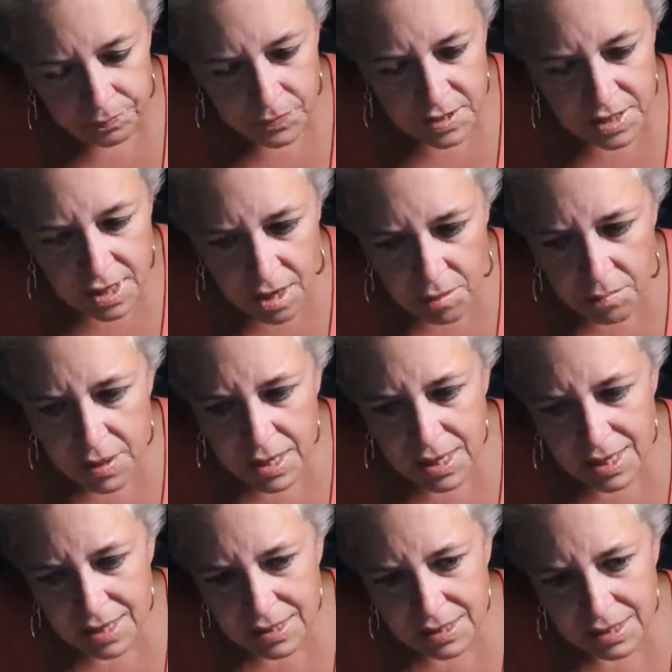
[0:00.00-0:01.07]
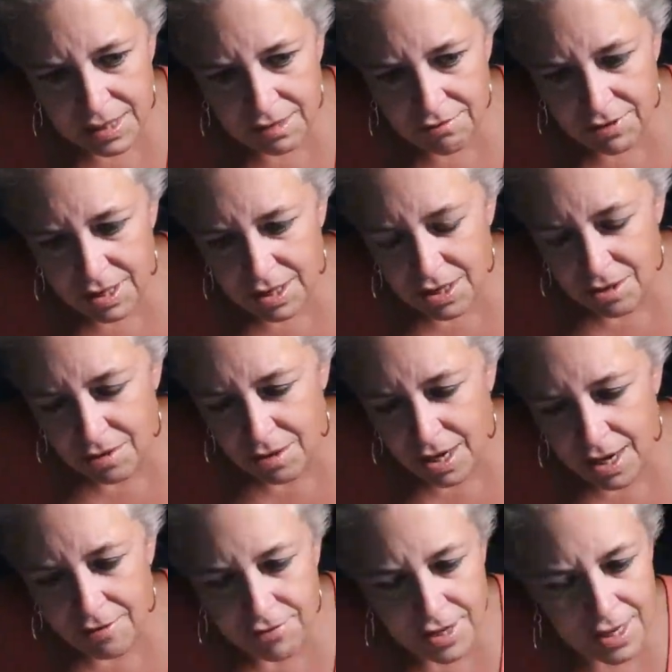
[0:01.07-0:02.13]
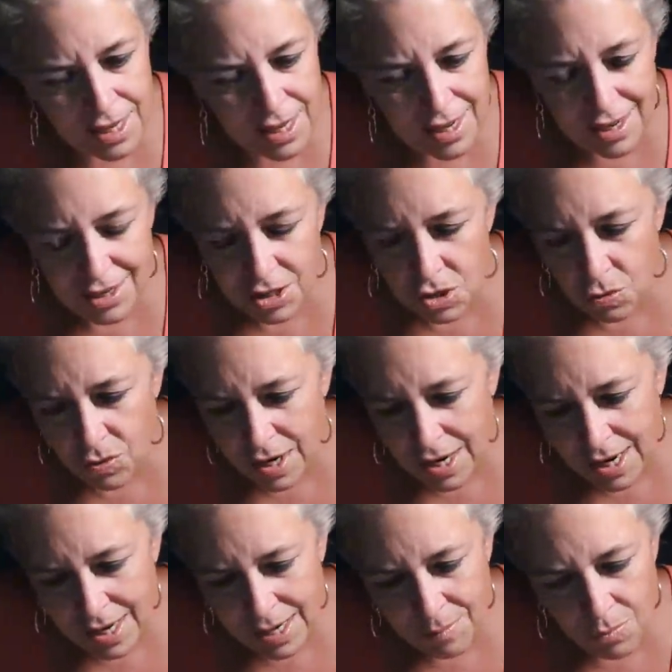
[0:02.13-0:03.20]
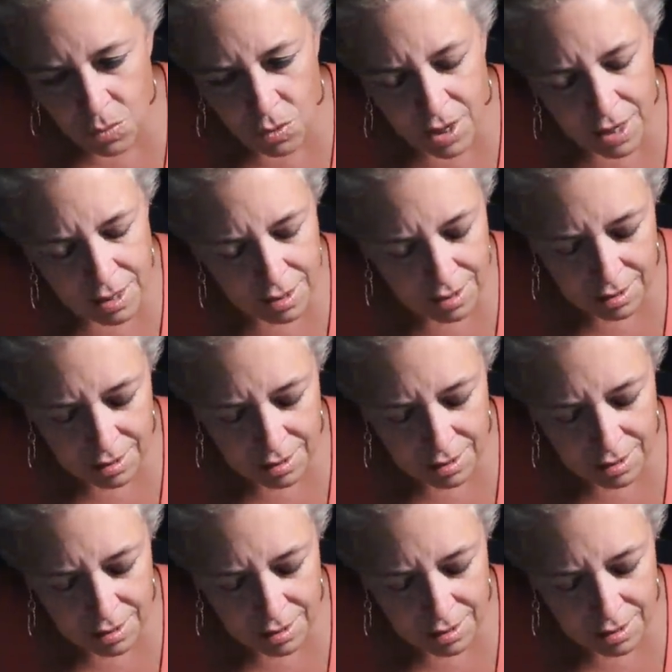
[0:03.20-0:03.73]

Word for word: Somebody is leaving your life. They can't do it anymore.